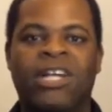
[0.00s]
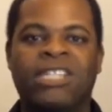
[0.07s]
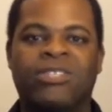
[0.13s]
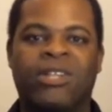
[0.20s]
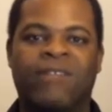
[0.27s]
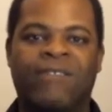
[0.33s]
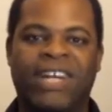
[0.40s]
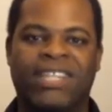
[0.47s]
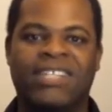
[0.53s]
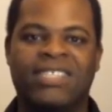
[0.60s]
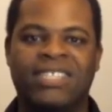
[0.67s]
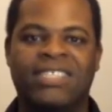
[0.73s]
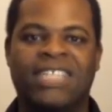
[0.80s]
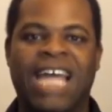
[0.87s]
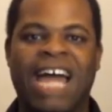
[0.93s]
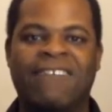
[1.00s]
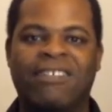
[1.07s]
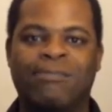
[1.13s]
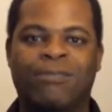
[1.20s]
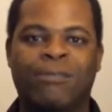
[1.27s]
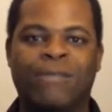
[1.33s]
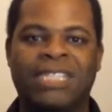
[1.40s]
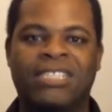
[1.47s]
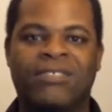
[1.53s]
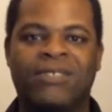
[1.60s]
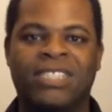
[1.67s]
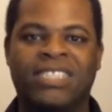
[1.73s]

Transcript: So the fact that she's having promiscuous